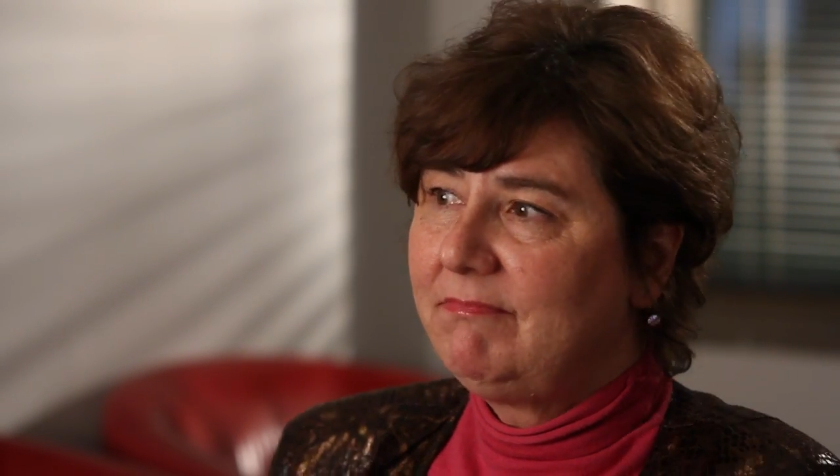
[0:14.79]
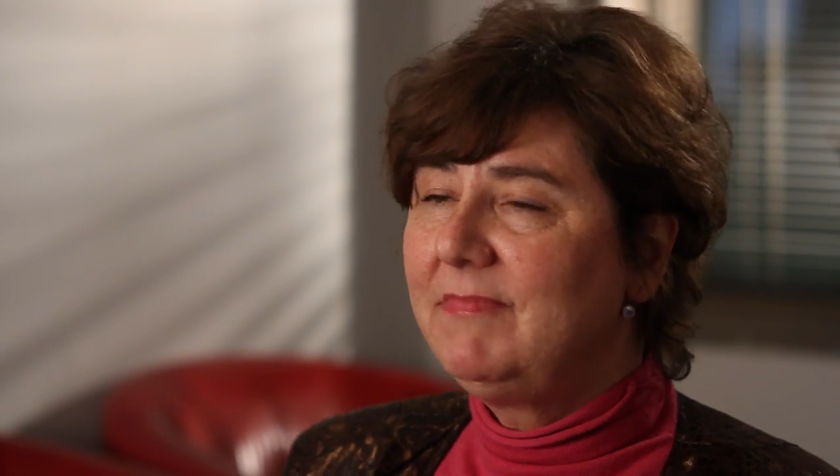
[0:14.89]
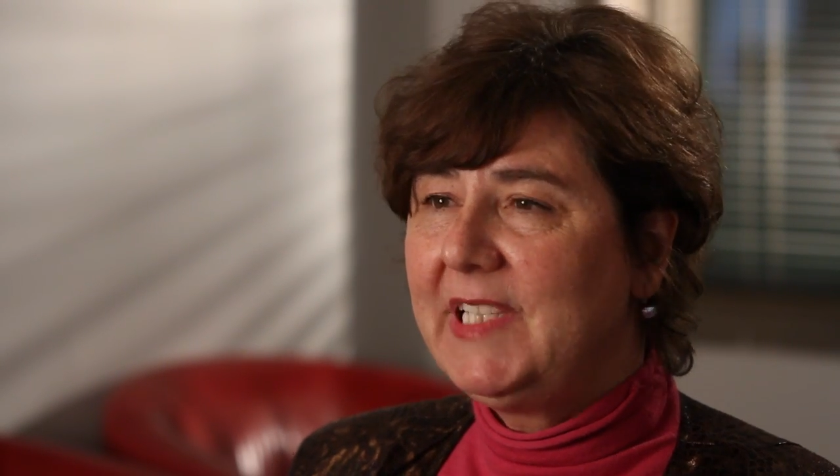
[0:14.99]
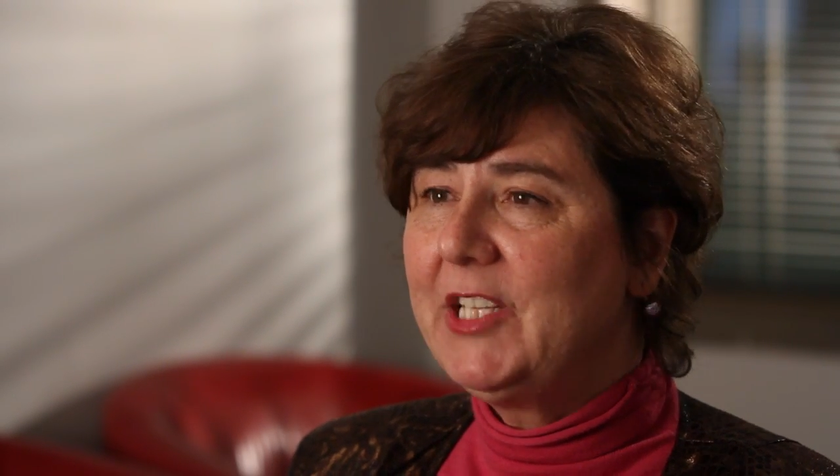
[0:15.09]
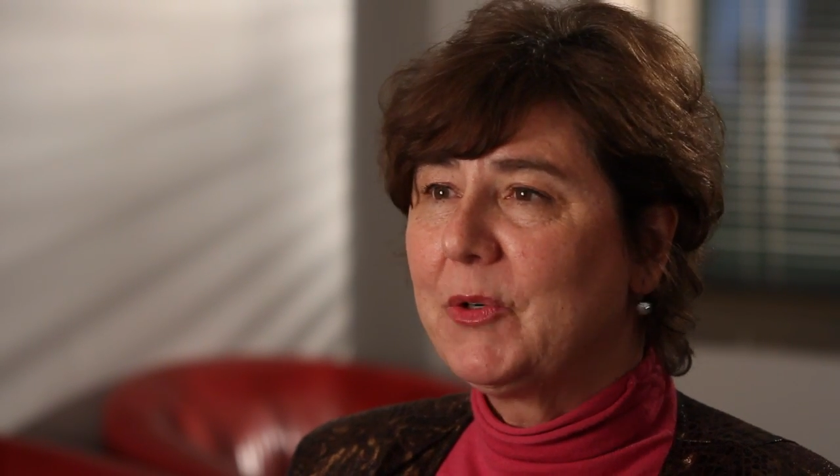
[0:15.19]

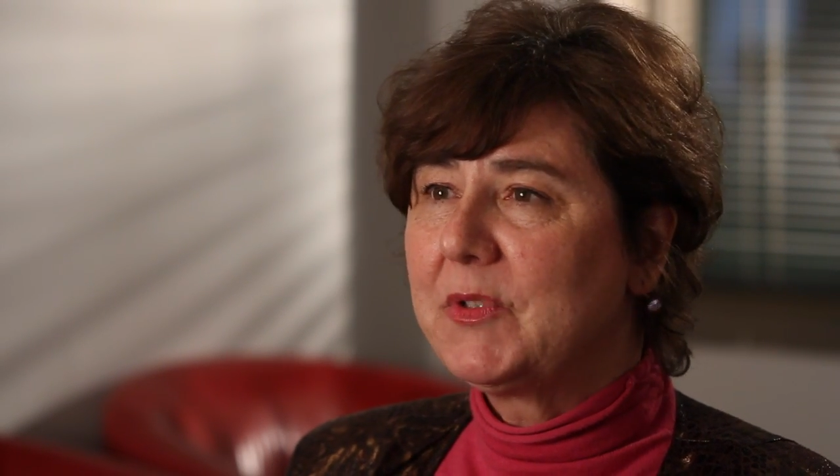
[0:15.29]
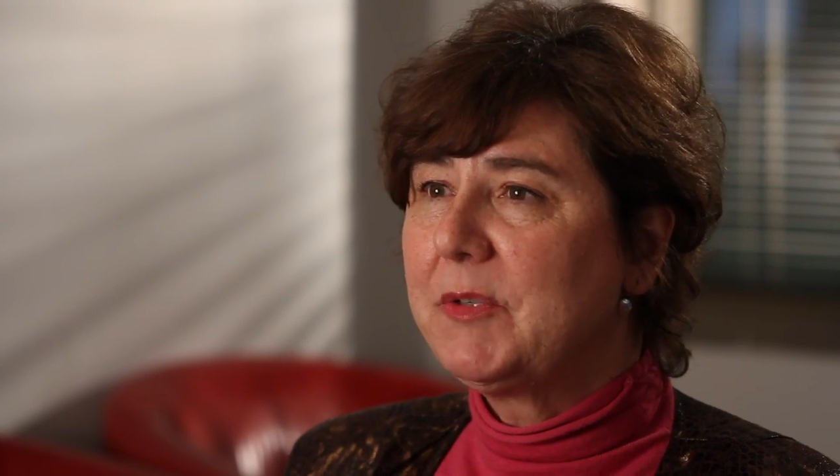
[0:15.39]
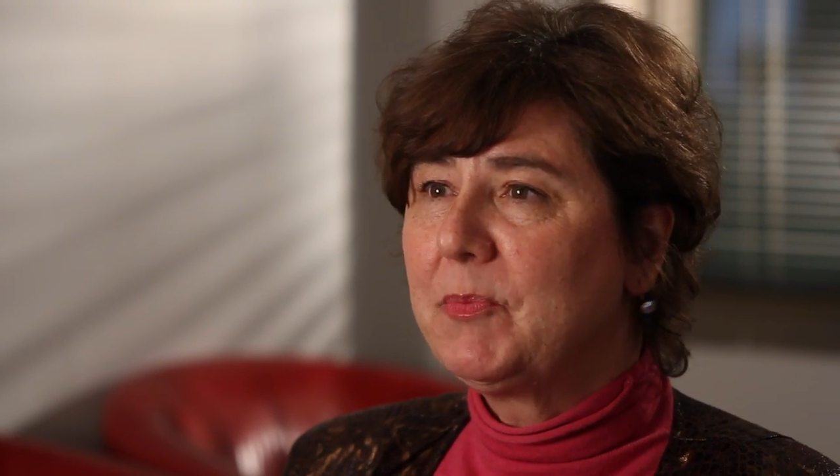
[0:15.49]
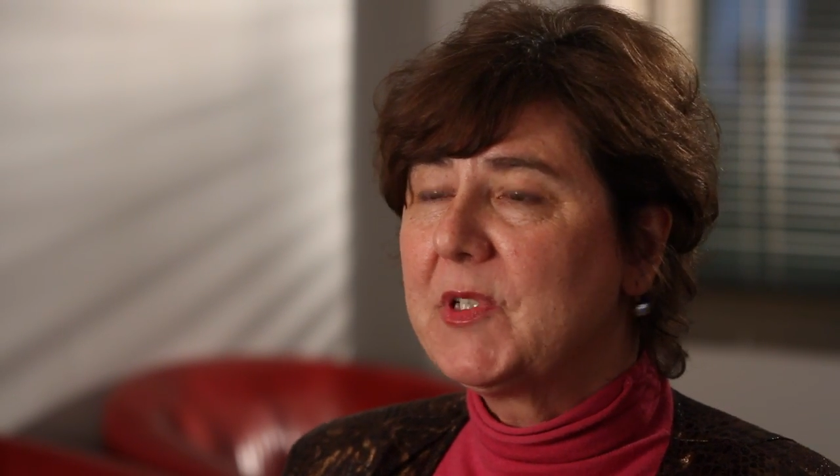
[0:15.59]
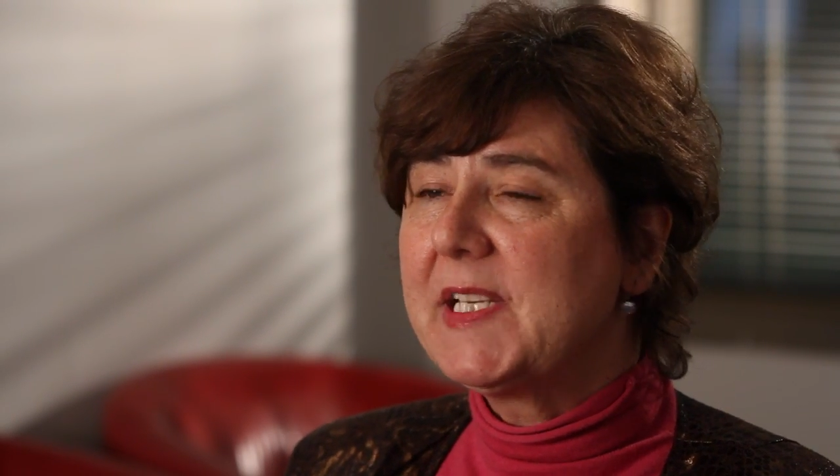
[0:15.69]
you know,
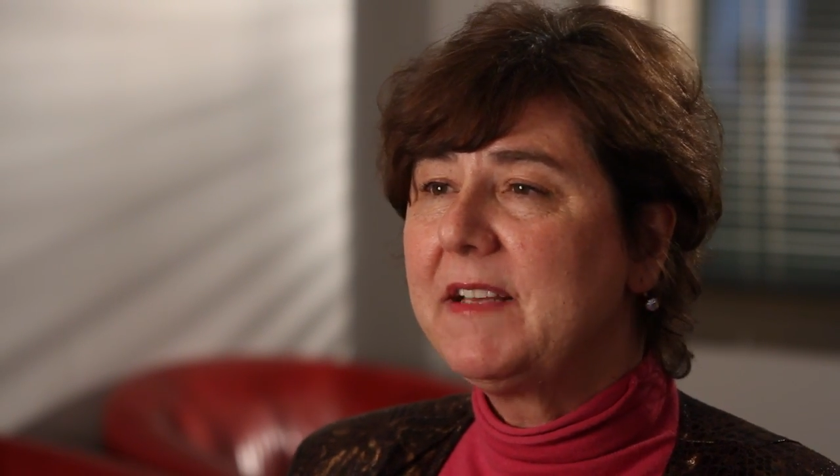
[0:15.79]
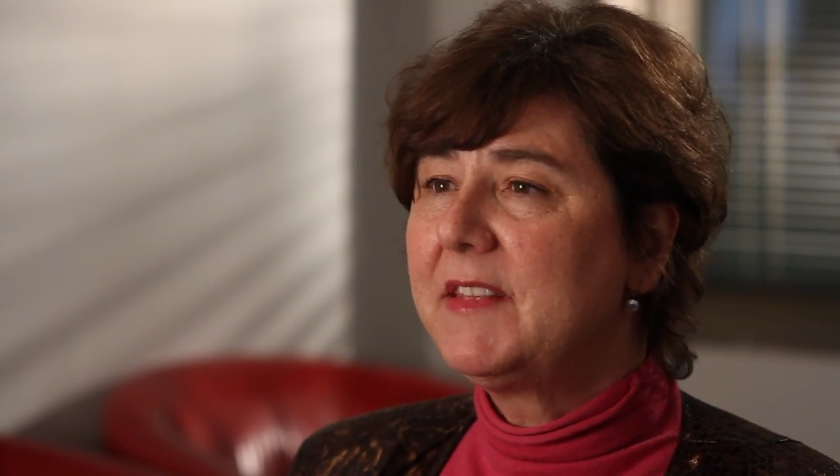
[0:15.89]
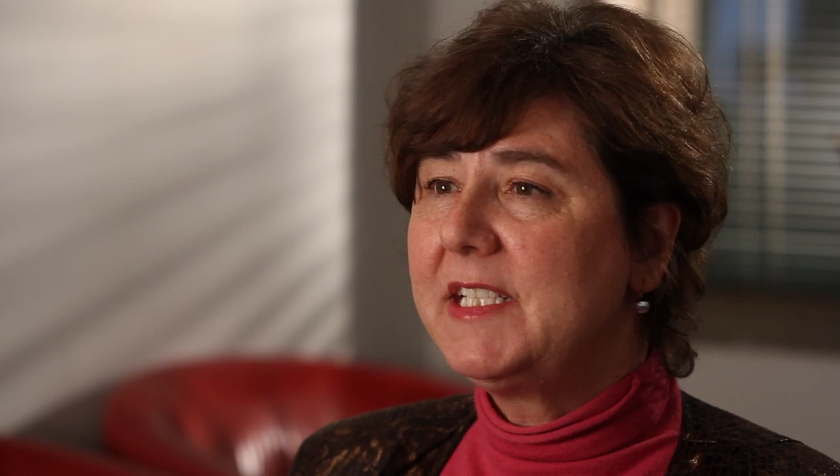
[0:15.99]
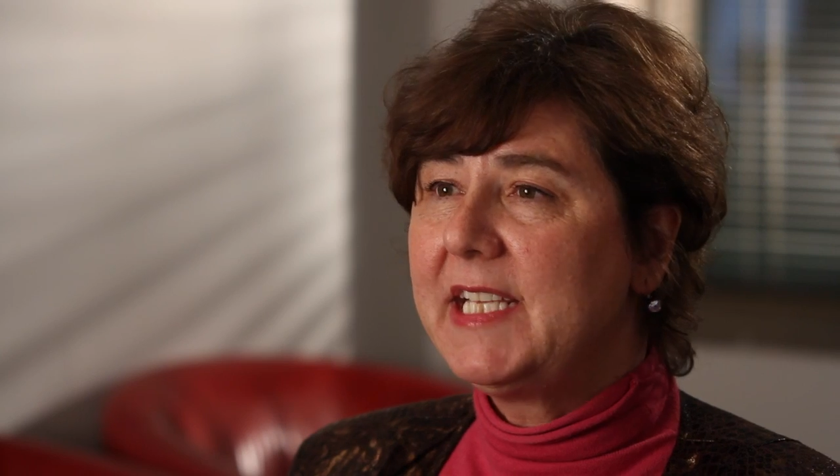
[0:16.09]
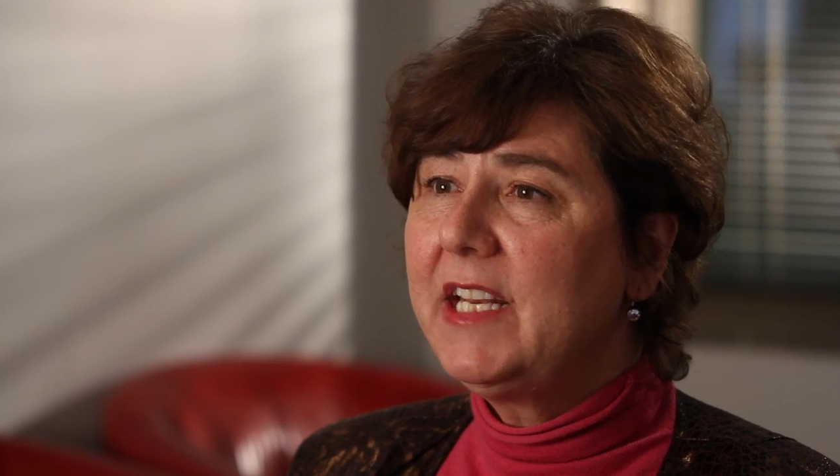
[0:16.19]
to
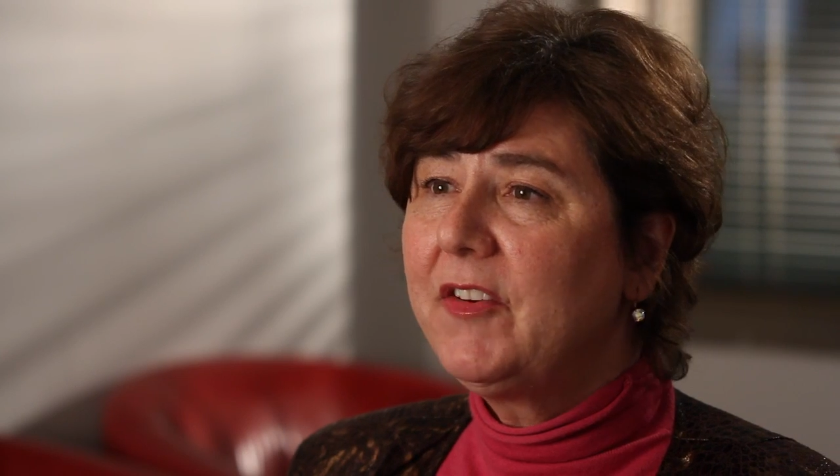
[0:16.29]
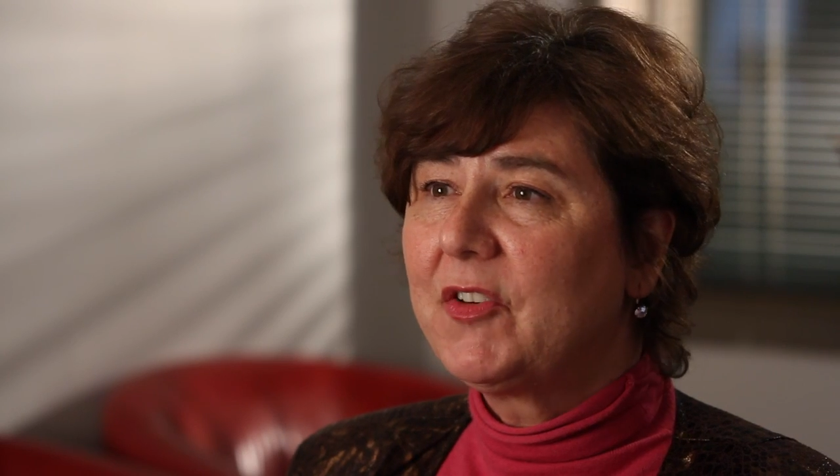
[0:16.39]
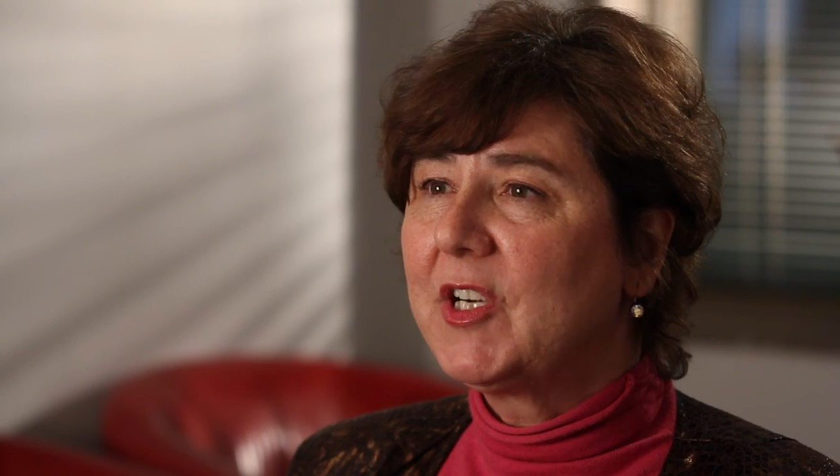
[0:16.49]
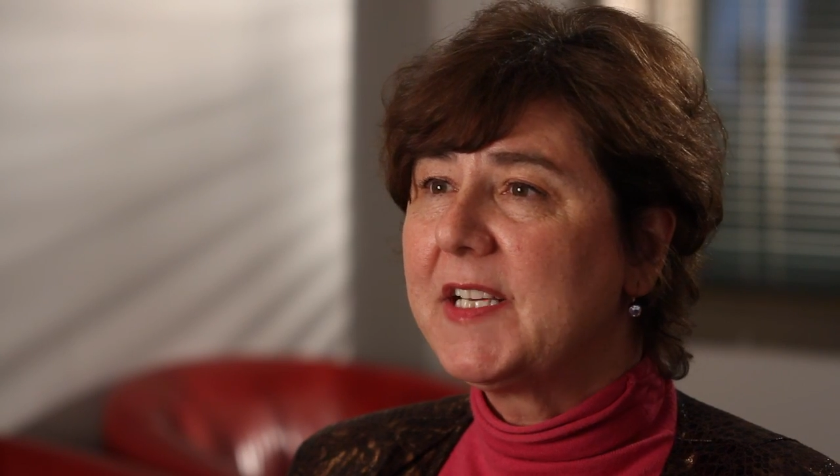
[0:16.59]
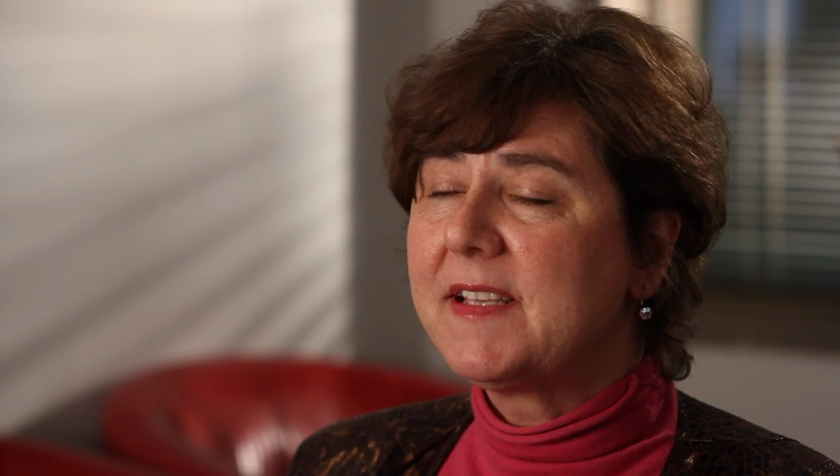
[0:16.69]
present the data
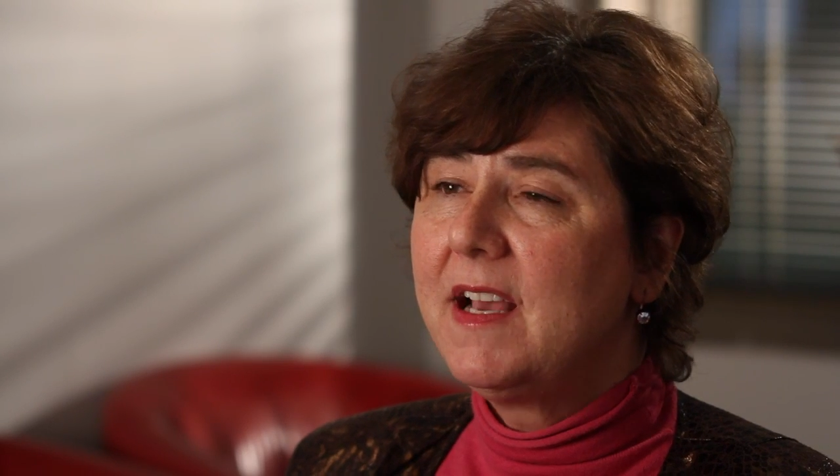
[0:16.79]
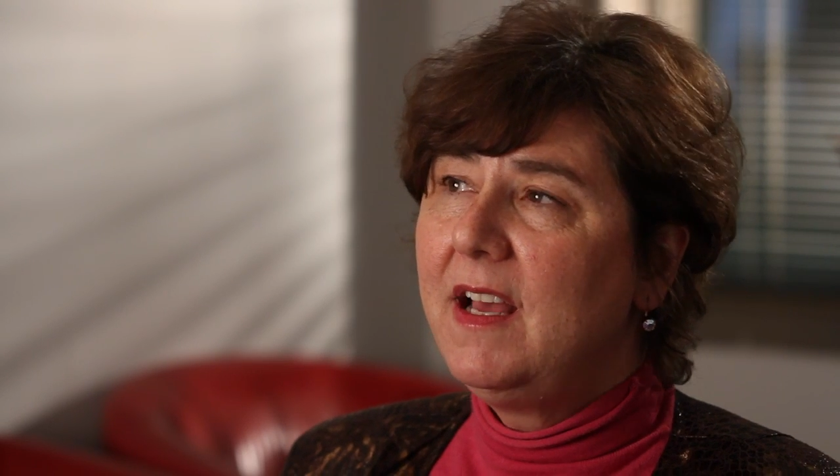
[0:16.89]
for us.